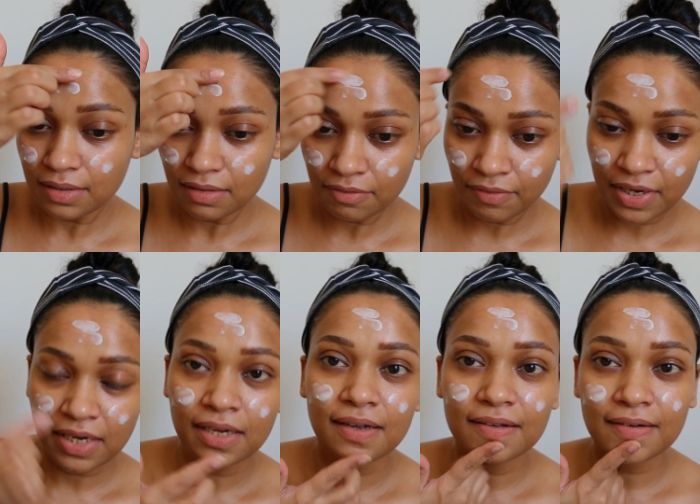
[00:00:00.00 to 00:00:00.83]
the
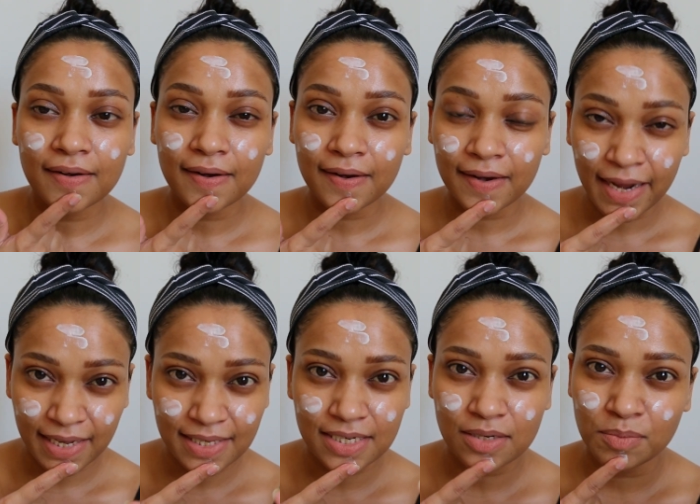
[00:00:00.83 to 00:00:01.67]
very
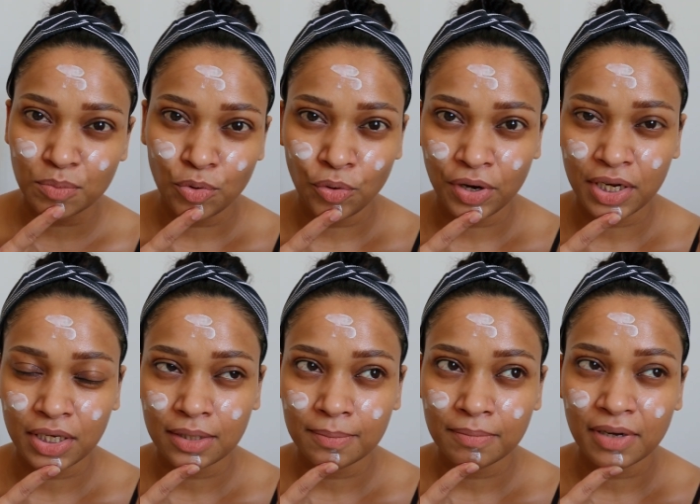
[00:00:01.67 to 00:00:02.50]
next
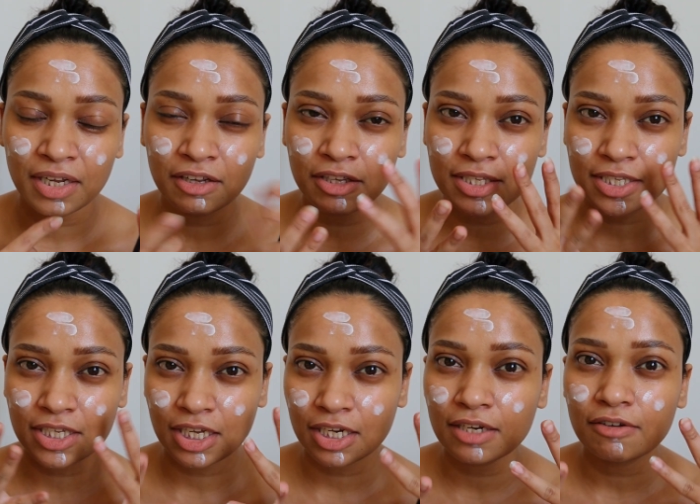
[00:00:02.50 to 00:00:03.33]
morning my
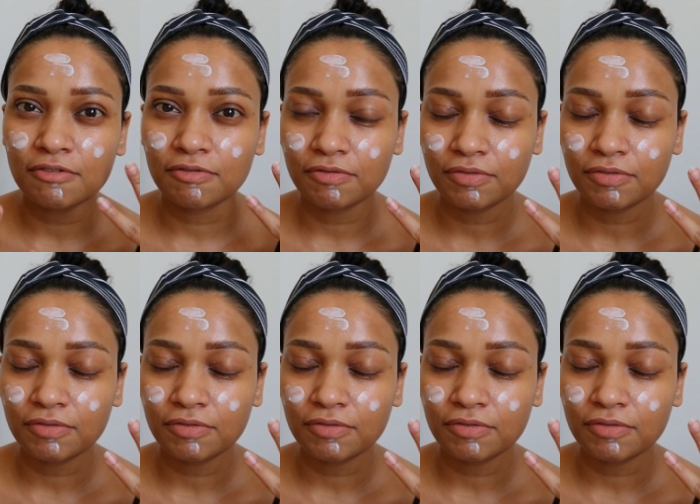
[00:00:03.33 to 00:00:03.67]
skin